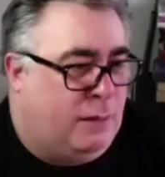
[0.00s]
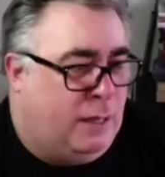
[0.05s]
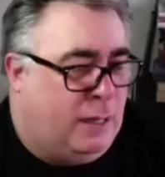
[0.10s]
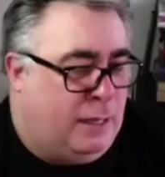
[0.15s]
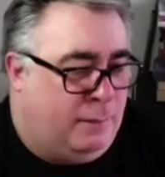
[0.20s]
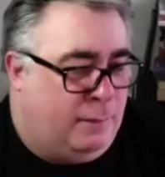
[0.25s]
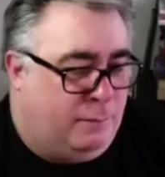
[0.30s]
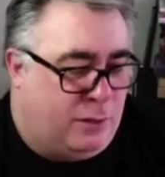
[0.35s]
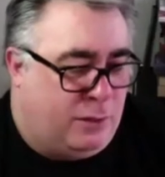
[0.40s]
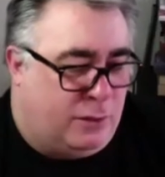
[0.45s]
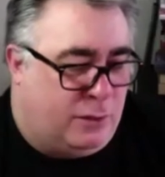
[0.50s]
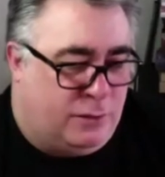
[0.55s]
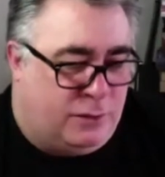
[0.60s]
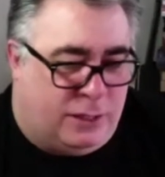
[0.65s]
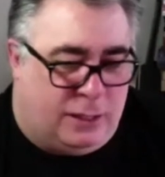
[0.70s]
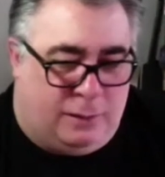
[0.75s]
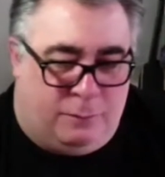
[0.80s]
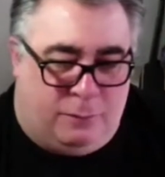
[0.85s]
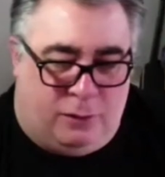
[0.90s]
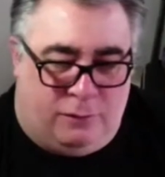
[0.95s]

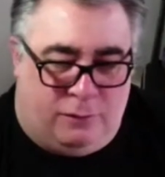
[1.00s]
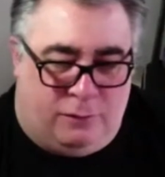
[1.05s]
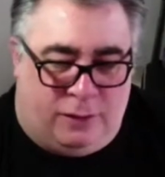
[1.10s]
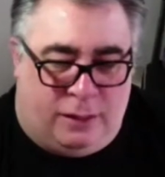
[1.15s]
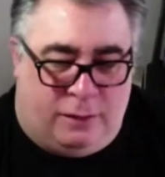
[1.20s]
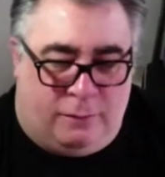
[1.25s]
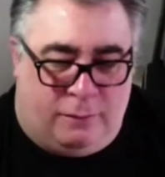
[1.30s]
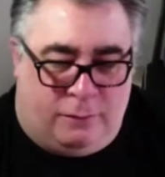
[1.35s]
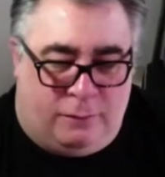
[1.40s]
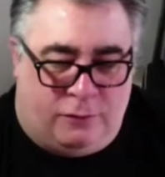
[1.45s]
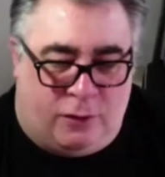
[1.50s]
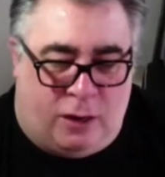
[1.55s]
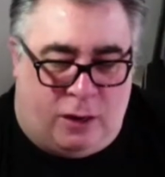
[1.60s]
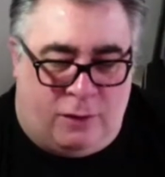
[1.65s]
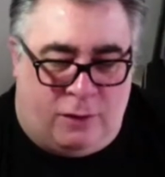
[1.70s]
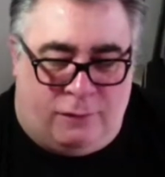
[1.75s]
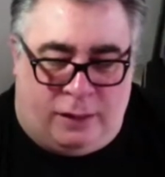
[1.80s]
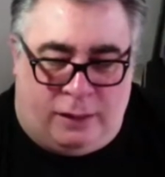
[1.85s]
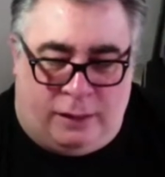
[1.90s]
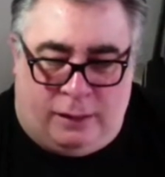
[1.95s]
Godzilla movie at the
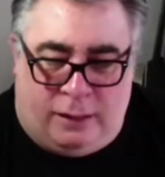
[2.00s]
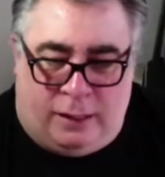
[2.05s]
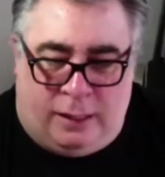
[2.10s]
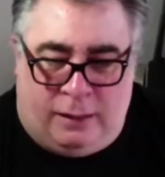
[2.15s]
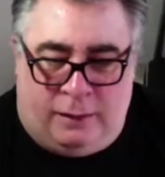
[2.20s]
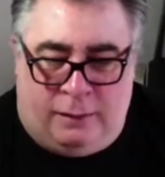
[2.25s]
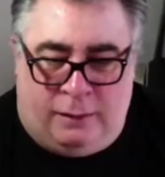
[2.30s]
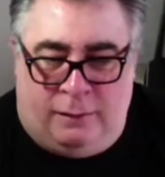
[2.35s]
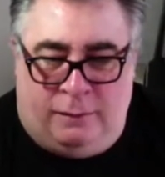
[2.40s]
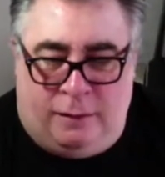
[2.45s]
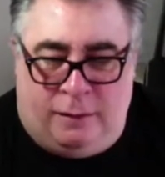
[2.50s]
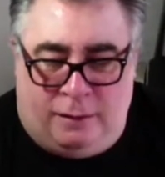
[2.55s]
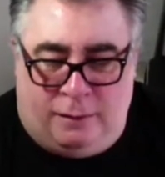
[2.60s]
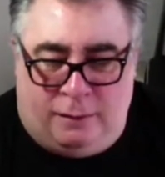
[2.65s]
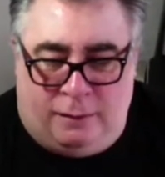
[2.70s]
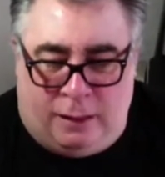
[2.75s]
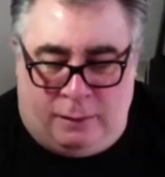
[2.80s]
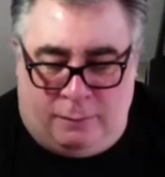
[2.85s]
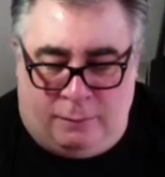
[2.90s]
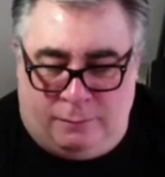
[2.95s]
drive-in in
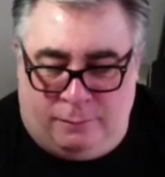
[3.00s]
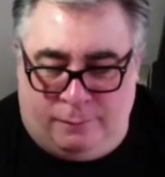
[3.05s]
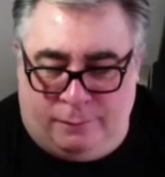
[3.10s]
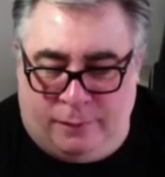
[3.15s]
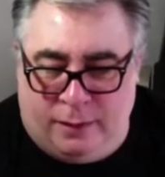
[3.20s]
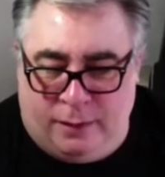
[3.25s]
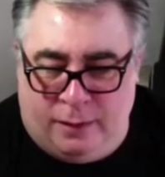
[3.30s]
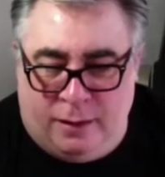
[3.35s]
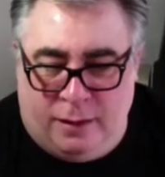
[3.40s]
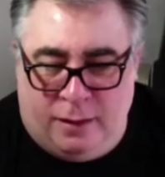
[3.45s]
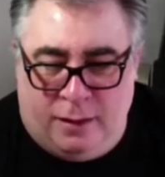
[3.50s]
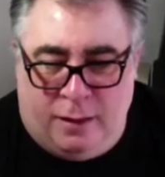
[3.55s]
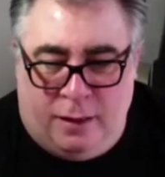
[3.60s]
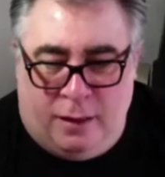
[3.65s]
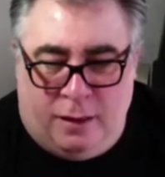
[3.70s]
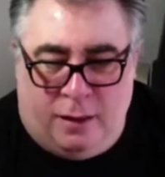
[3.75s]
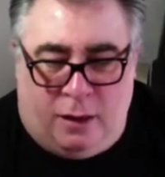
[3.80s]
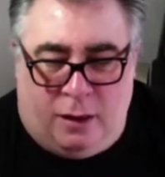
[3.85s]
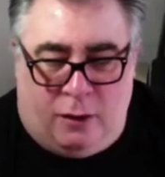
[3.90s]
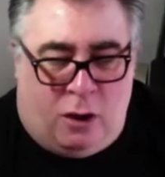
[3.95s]

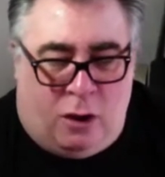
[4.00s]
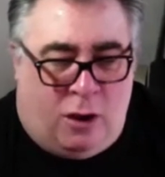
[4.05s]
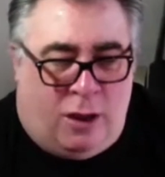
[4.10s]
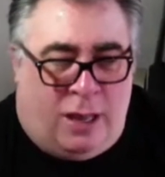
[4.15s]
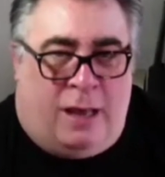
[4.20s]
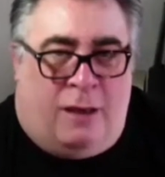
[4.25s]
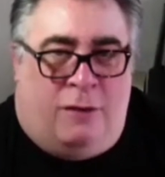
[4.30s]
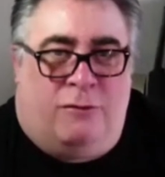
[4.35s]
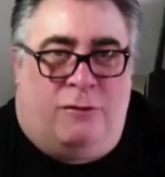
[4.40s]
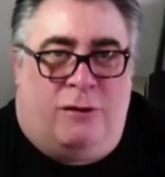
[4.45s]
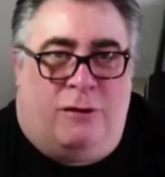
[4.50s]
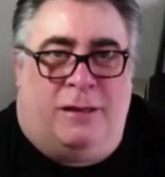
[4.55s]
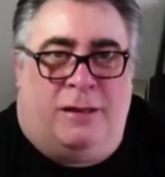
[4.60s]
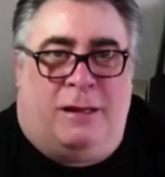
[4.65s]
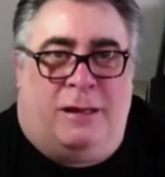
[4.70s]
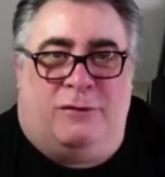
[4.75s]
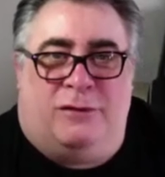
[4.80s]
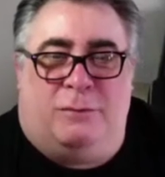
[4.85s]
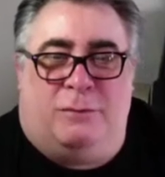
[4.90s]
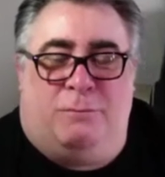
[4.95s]
Ohio, and
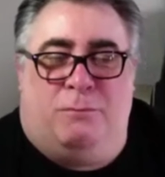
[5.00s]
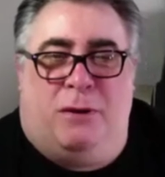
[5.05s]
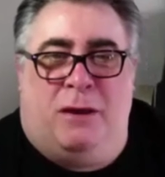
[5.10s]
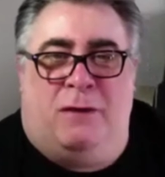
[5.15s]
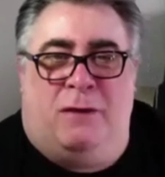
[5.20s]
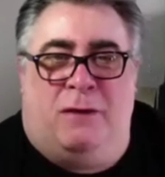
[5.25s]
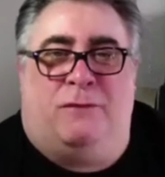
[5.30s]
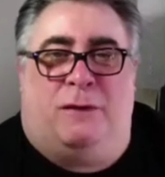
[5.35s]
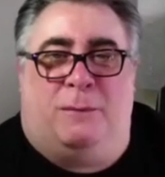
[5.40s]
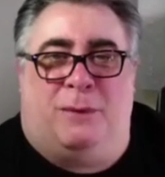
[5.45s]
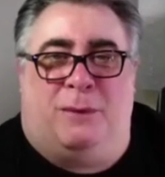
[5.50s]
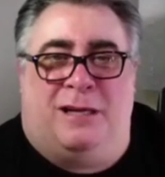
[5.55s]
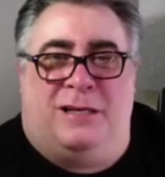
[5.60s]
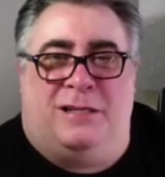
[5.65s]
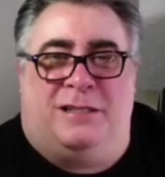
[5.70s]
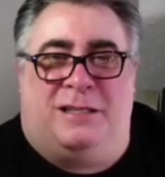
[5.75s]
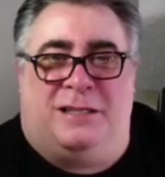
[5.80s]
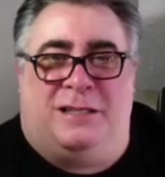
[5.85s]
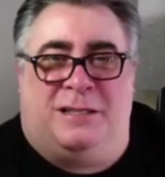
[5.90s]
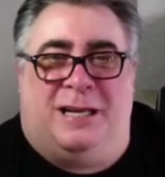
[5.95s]
that was the perfect
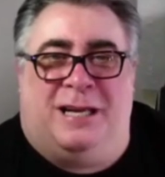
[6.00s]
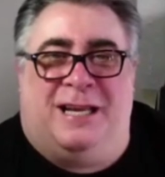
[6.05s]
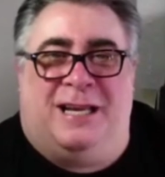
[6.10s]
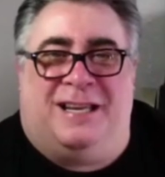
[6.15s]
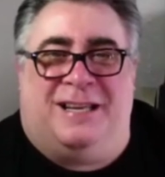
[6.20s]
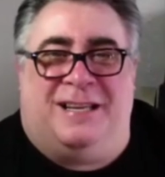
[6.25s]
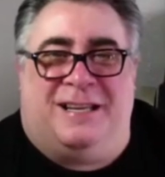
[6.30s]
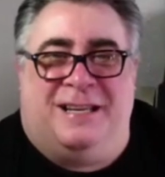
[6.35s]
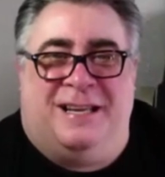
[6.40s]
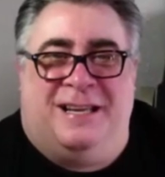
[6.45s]
place to see it.